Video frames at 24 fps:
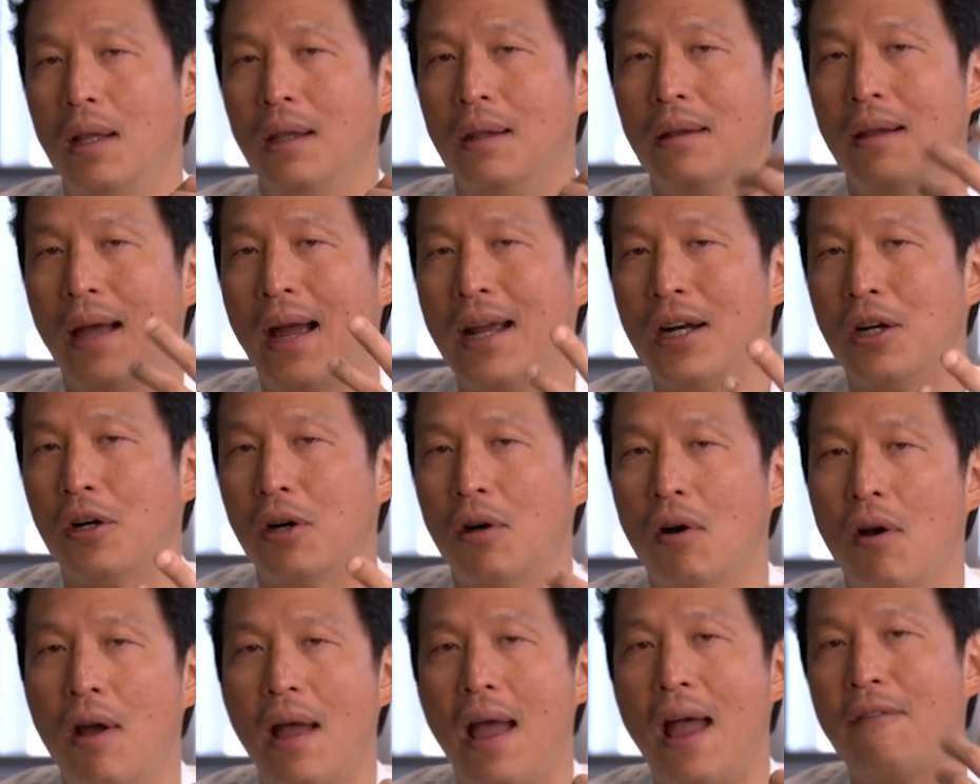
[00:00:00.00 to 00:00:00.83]

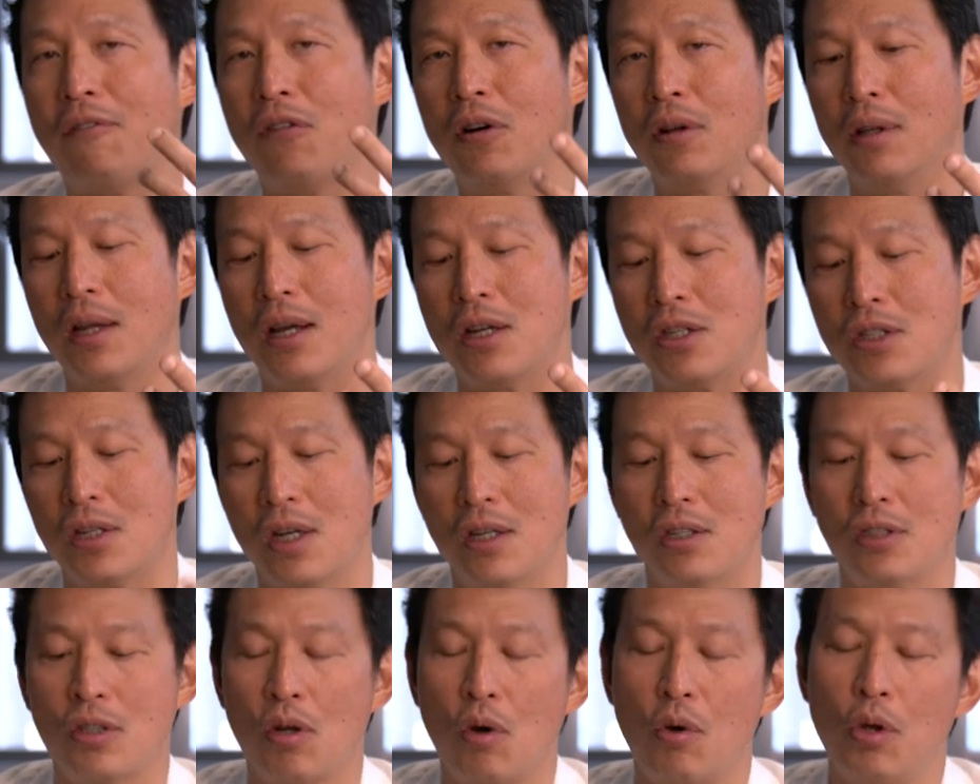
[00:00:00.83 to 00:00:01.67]
lighter, effortless.
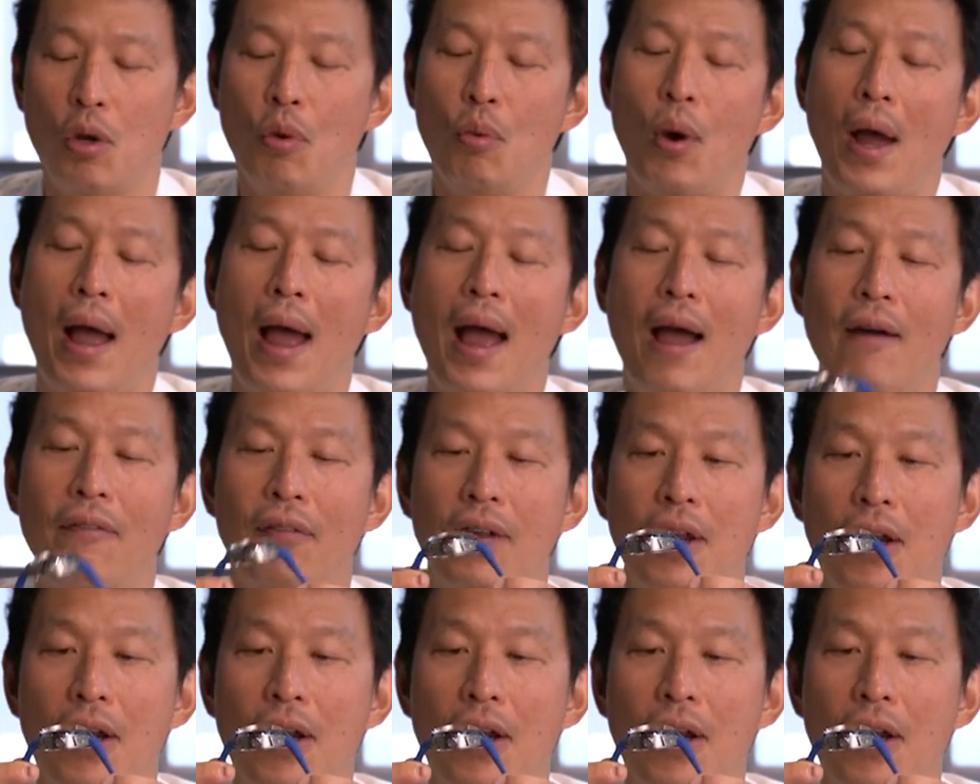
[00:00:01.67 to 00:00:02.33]
And so you have